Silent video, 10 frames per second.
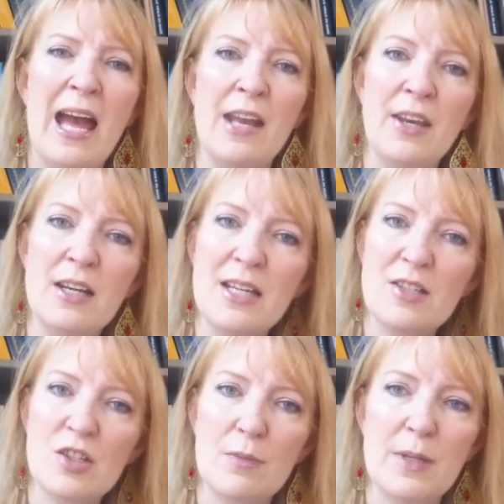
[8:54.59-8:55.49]
and there
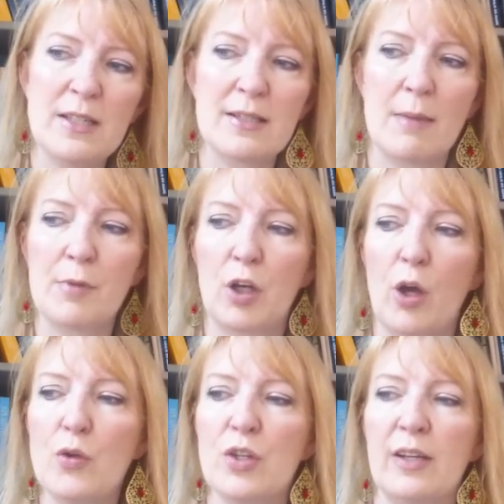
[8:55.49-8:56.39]
needs to be some
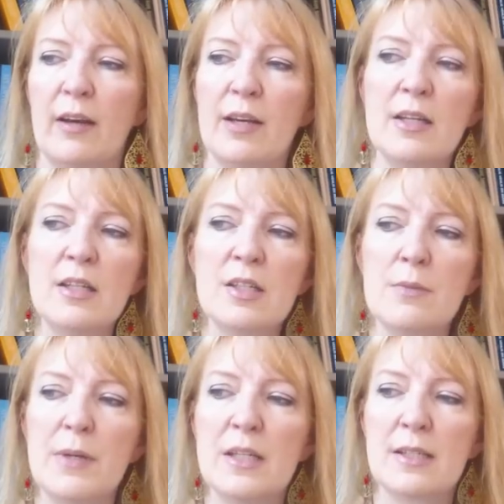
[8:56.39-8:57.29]
closure there, there needs
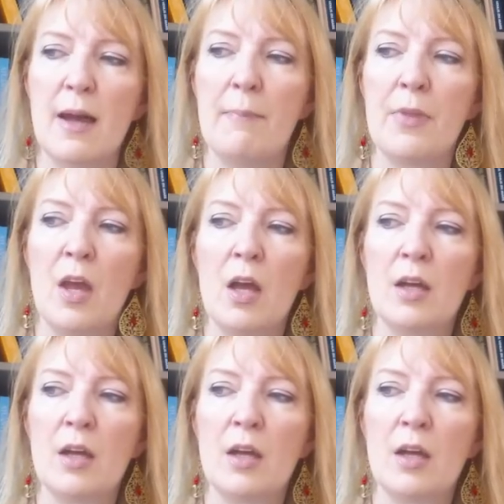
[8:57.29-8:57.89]
to be some